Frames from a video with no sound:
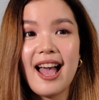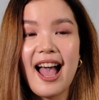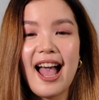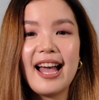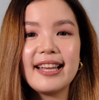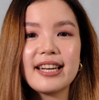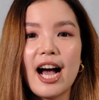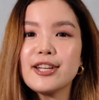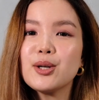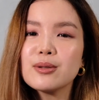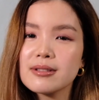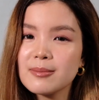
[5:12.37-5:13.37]
And I
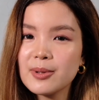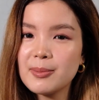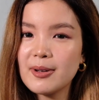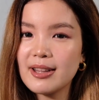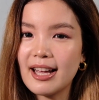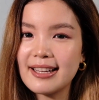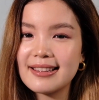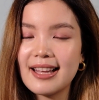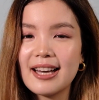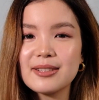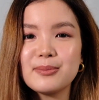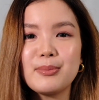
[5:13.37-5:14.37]
know some people like that,